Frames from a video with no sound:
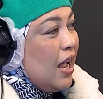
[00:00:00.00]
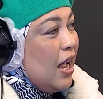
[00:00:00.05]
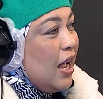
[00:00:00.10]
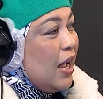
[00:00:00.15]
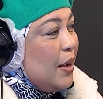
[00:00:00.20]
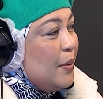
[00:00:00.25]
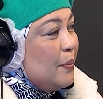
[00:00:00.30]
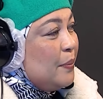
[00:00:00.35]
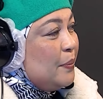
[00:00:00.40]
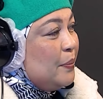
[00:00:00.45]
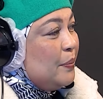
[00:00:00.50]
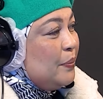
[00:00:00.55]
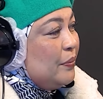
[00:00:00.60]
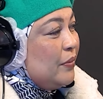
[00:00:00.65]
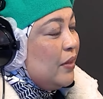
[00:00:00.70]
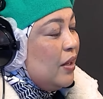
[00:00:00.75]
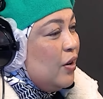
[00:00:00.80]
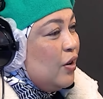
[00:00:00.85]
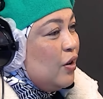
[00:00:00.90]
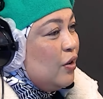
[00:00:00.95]
You
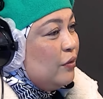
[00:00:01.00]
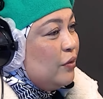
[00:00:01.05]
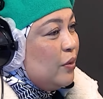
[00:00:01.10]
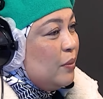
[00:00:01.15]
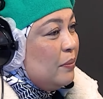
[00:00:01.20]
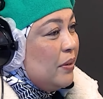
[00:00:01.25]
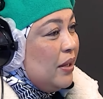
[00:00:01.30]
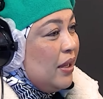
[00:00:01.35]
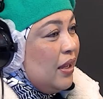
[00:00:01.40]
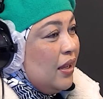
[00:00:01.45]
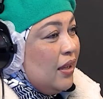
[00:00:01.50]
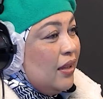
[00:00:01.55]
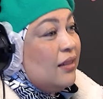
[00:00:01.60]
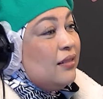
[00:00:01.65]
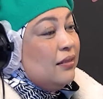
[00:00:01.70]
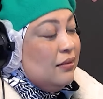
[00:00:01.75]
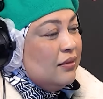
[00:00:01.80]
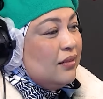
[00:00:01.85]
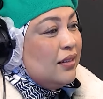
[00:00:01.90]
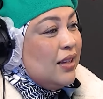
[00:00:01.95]
know, from being
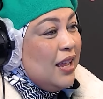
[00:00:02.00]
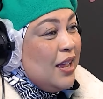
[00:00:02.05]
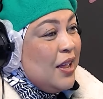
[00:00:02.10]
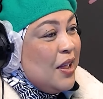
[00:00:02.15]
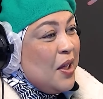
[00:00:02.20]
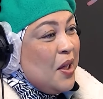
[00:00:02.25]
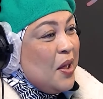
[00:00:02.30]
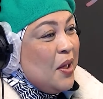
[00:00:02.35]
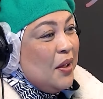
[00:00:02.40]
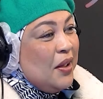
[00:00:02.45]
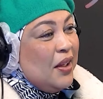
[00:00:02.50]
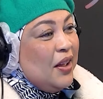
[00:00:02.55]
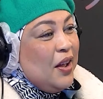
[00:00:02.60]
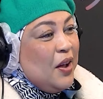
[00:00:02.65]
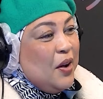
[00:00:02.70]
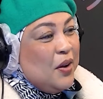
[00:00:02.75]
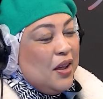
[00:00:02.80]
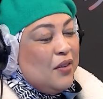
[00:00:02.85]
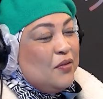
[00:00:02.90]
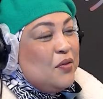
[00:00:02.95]

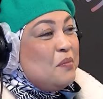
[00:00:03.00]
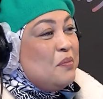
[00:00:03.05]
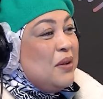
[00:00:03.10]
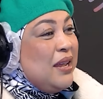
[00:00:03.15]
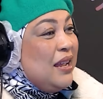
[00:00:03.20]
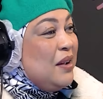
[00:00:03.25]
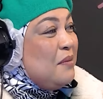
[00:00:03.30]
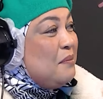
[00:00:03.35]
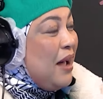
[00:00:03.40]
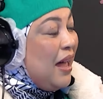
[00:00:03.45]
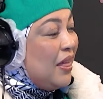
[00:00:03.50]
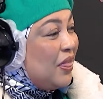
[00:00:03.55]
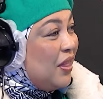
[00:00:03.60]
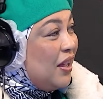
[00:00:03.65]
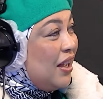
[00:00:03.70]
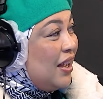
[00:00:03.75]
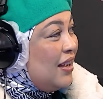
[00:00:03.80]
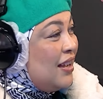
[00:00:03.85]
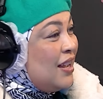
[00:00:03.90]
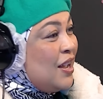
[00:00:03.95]
a
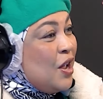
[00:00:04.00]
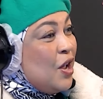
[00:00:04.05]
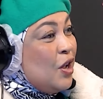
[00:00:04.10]
mother